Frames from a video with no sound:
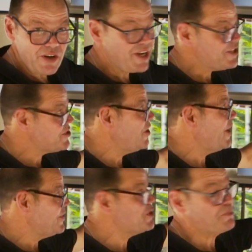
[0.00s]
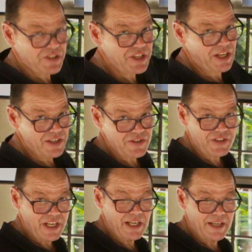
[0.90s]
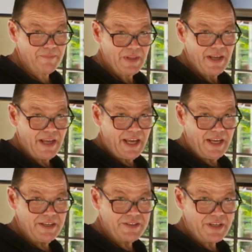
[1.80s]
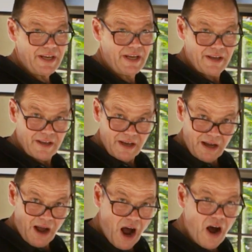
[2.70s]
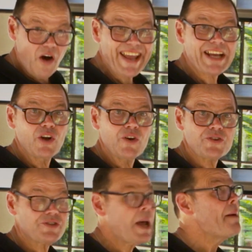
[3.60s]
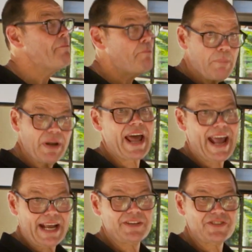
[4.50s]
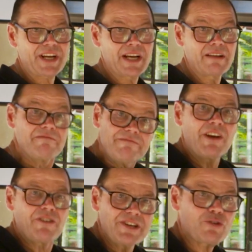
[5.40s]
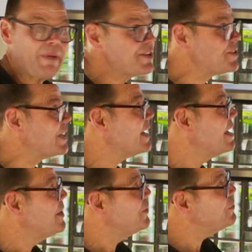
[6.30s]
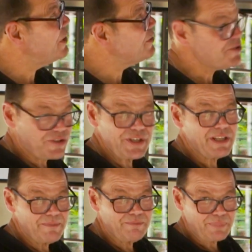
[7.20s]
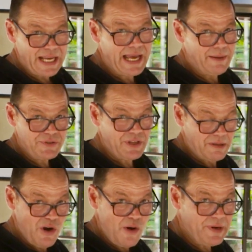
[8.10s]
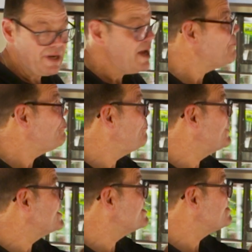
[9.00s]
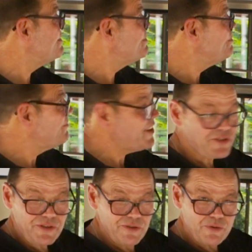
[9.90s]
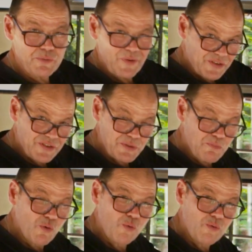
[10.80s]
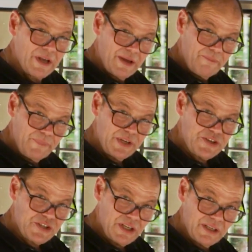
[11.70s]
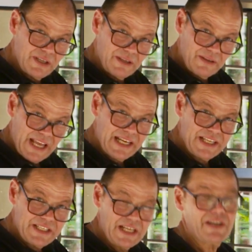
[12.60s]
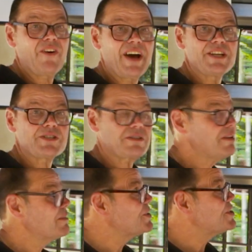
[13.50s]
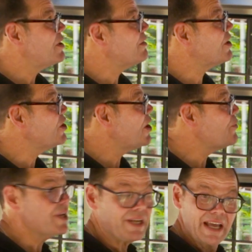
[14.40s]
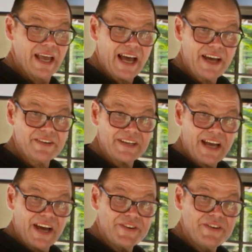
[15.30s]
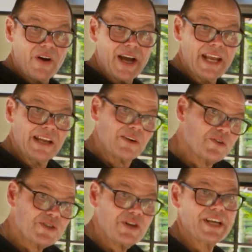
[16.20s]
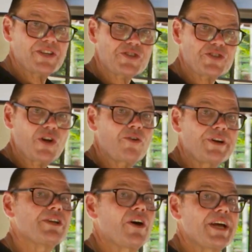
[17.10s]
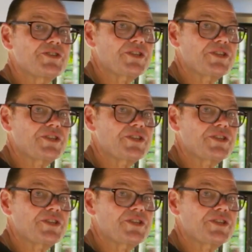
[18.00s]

night sky. This particular ceiling is a high gloss black ceiling, very dramatic. You can't see them perhaps at the moment, but it's festooned with small miniature LED lights which are glowing, and at night it looks like a starry night